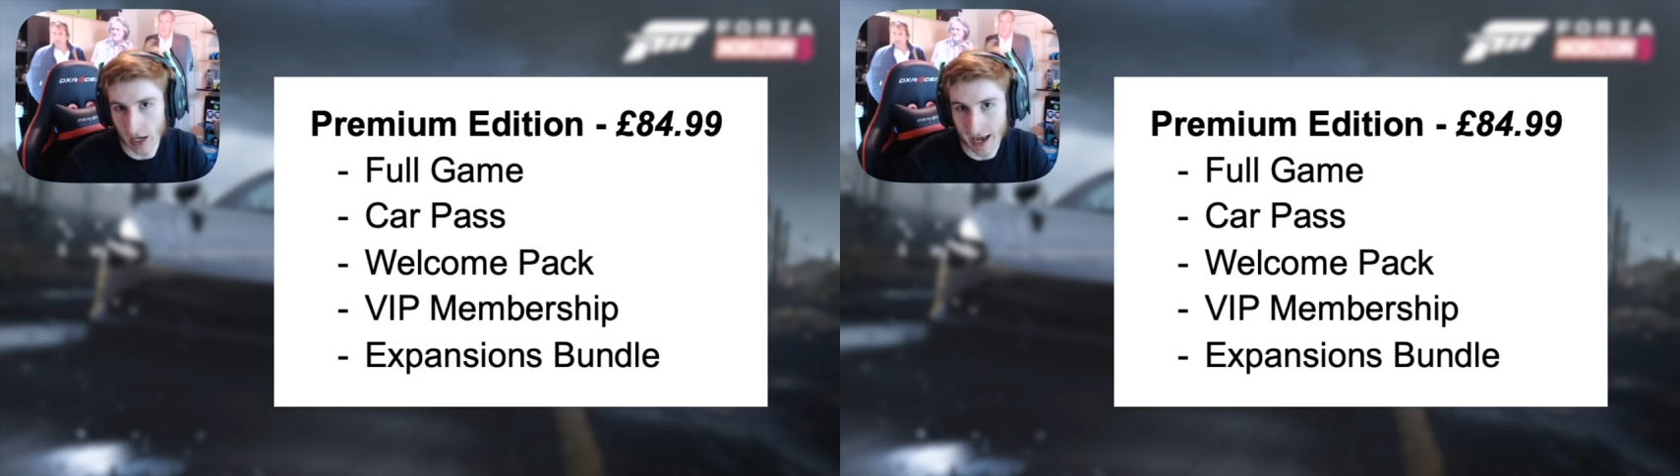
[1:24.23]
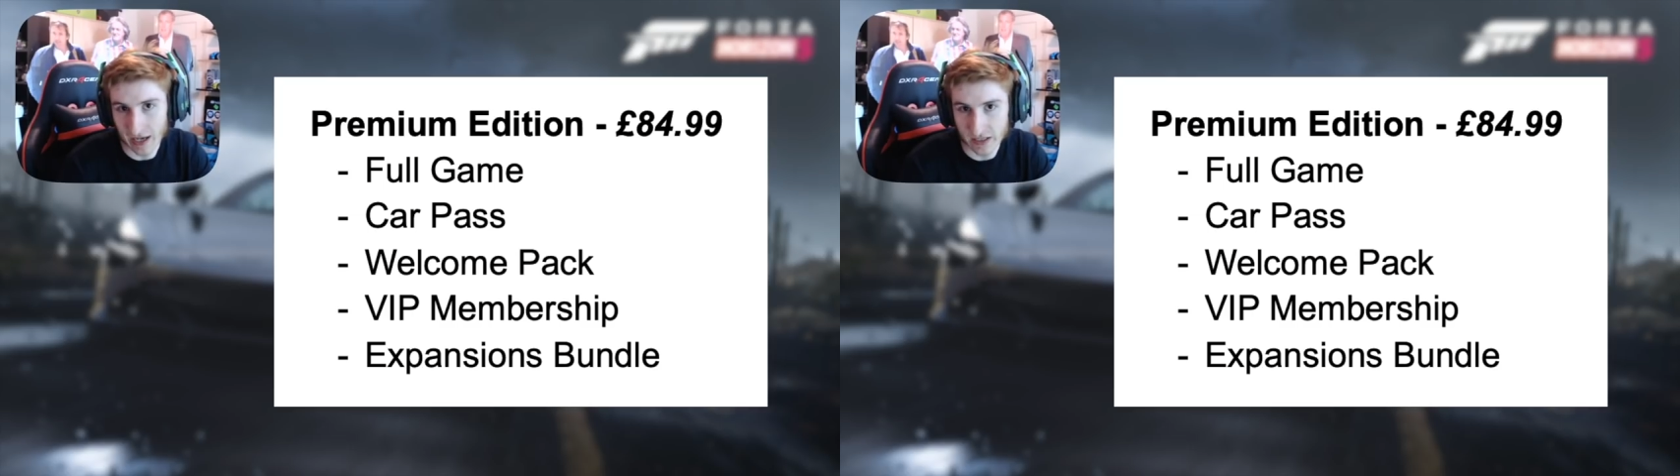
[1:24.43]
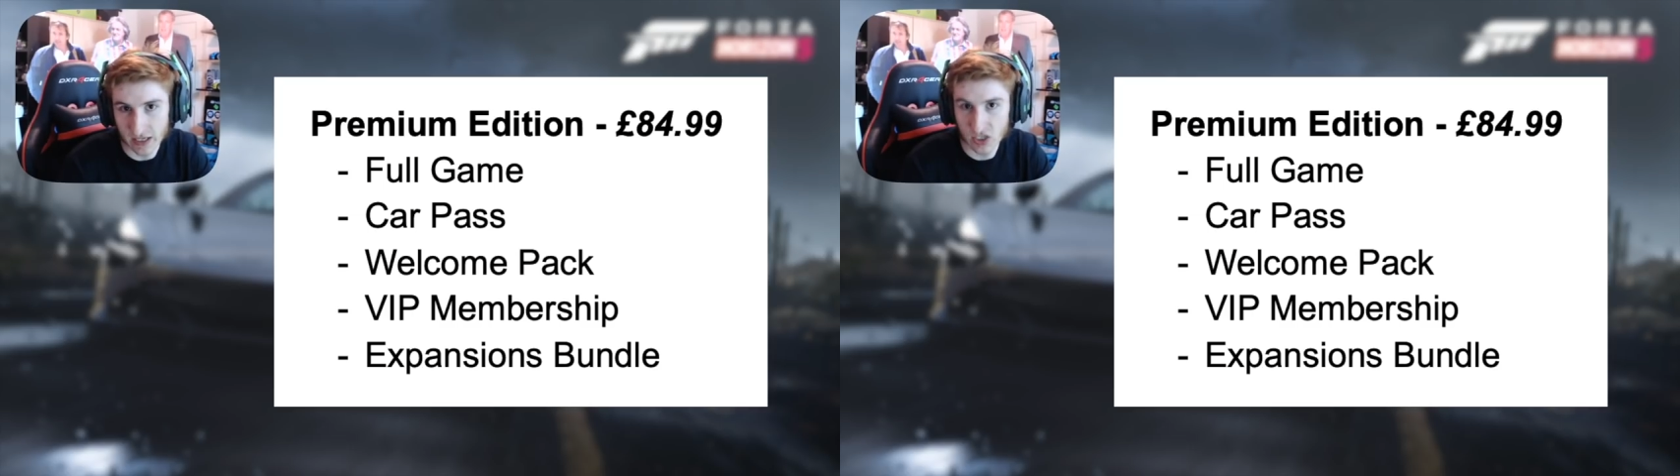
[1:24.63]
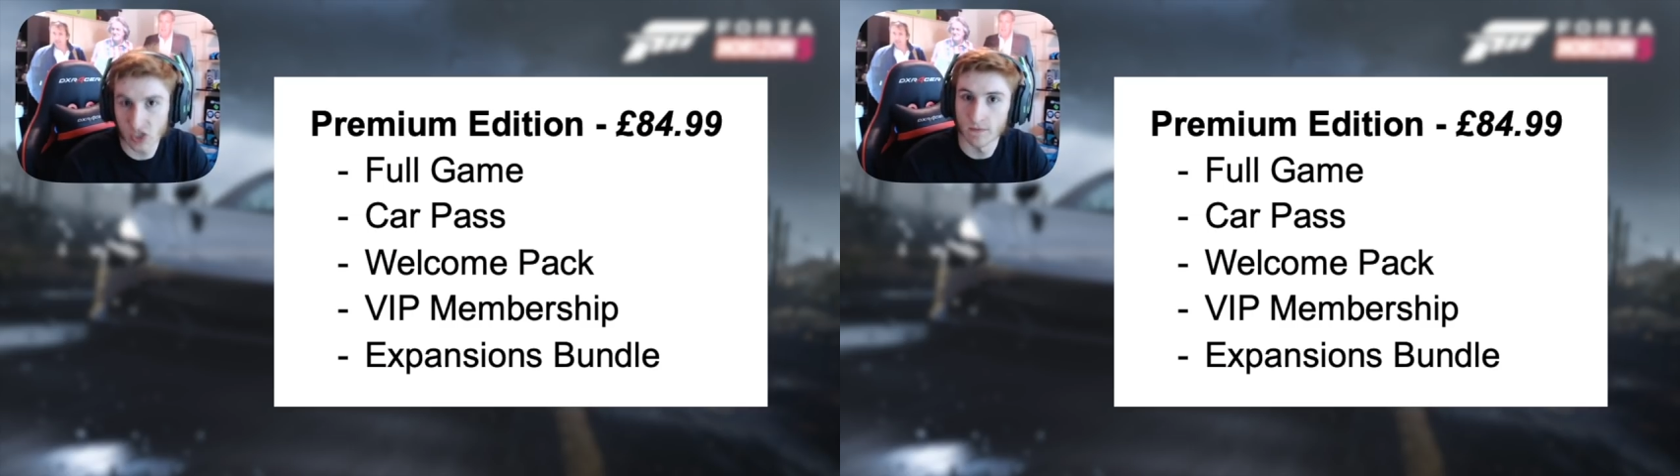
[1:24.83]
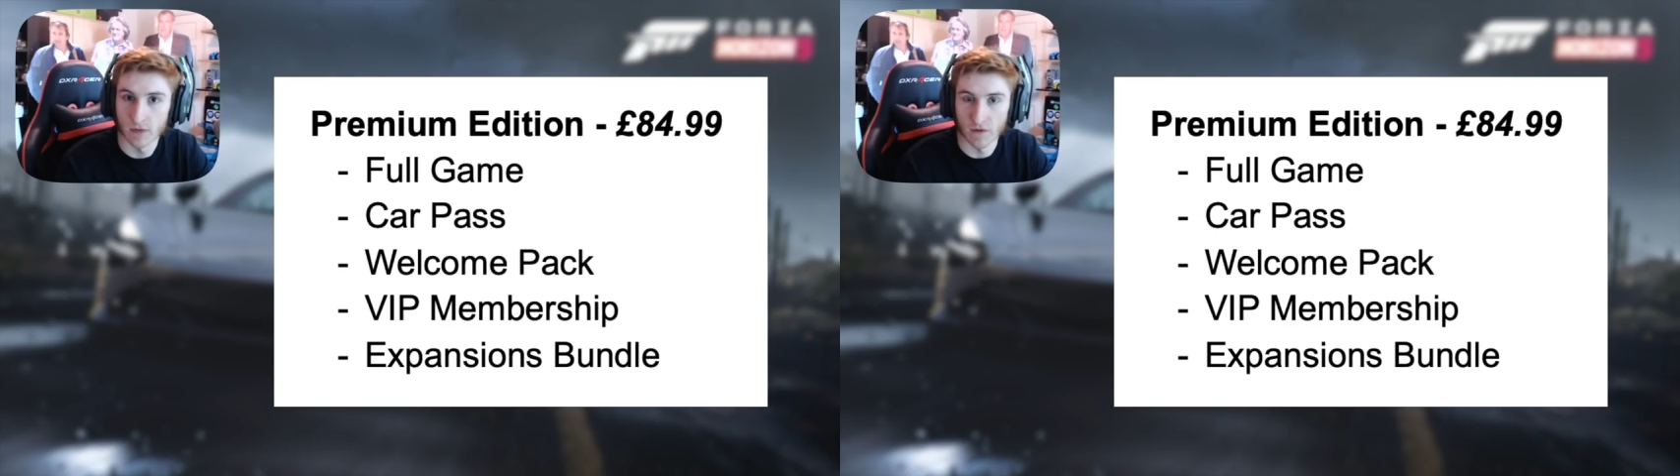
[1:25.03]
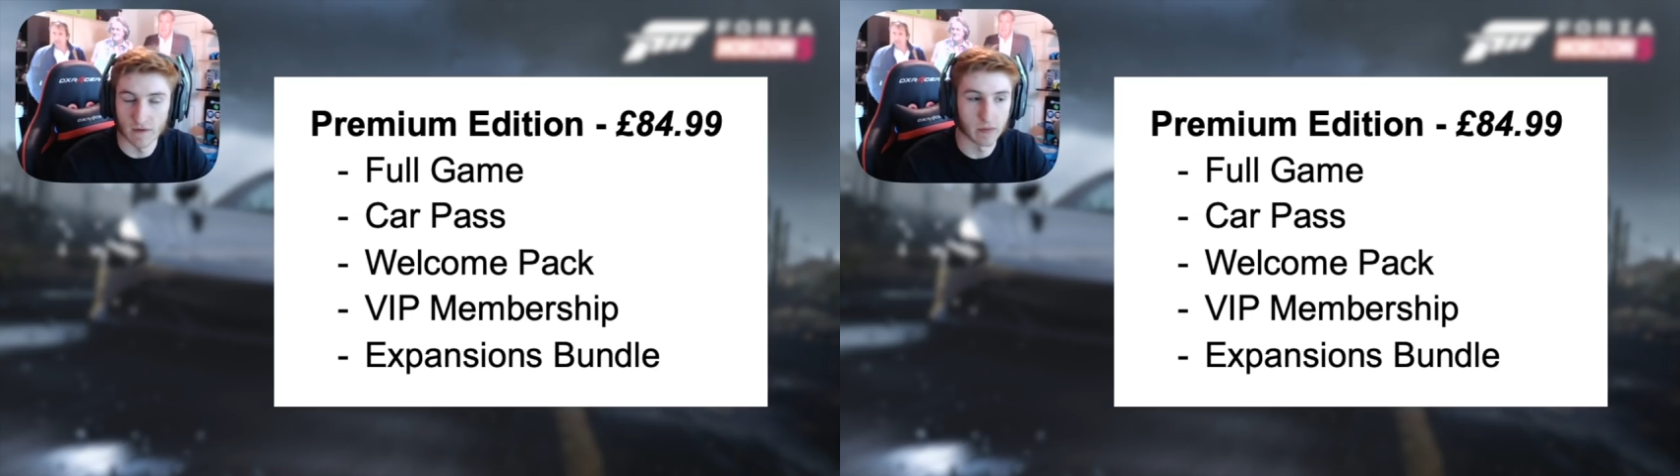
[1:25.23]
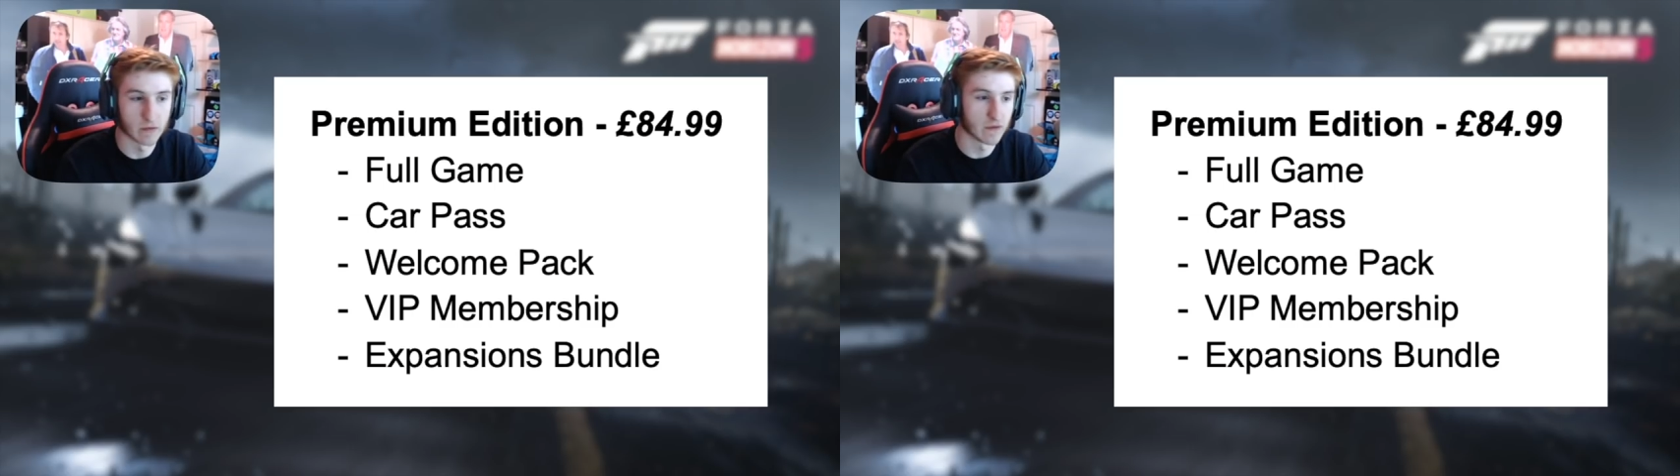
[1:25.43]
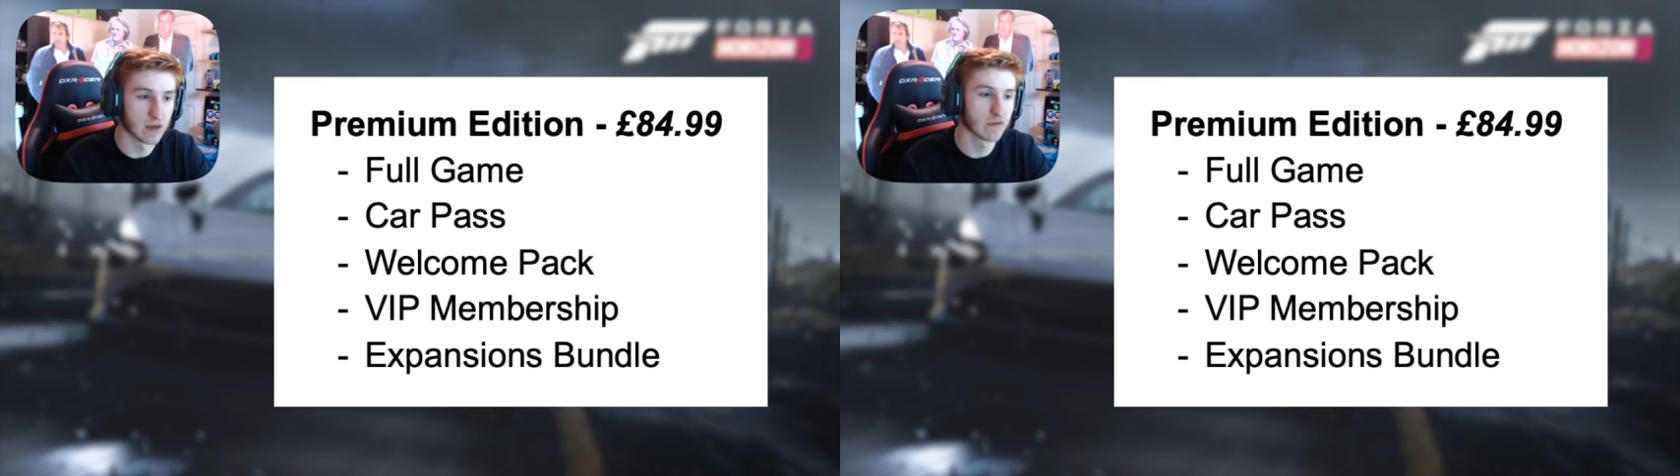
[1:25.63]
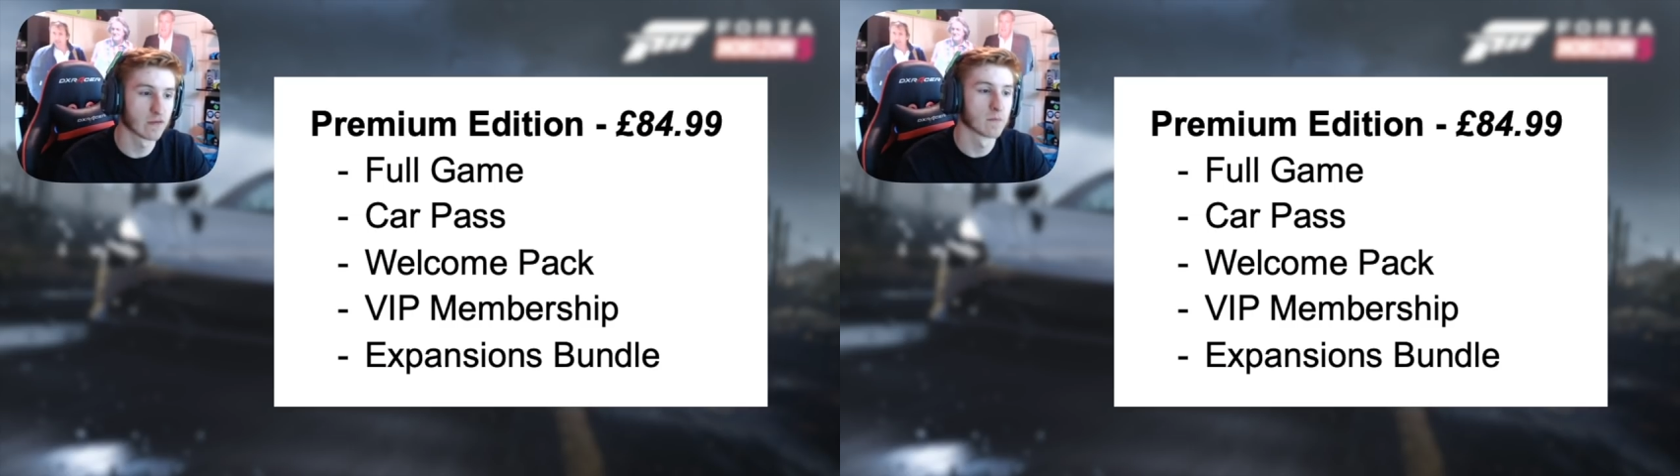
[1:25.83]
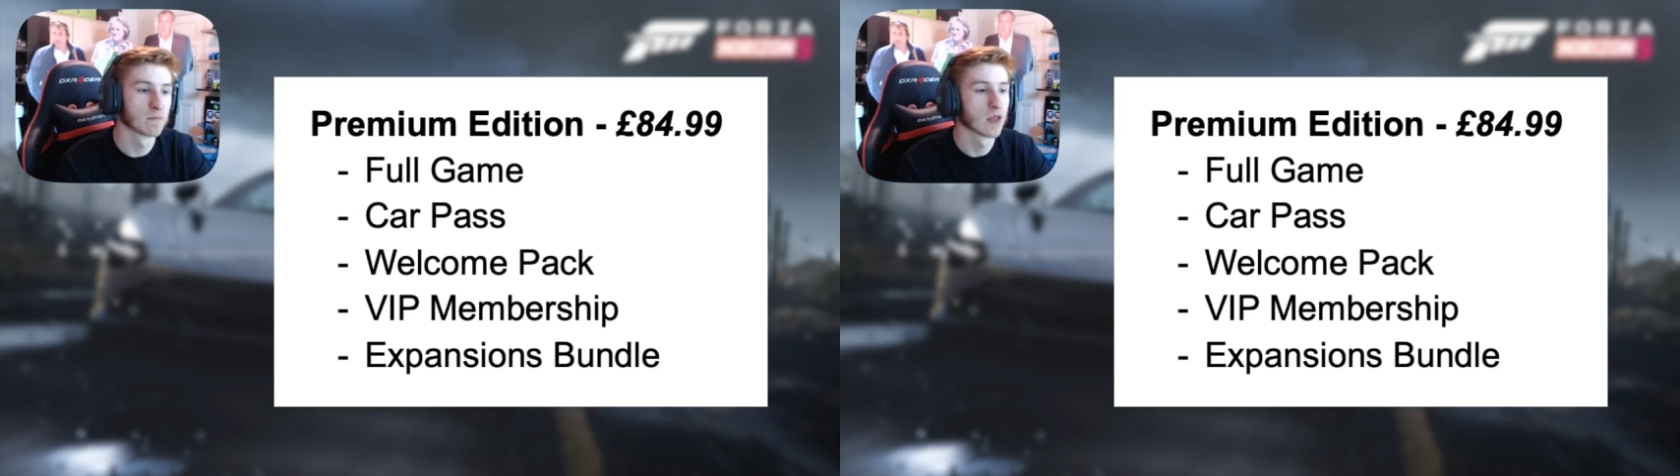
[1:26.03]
access, November the fifth,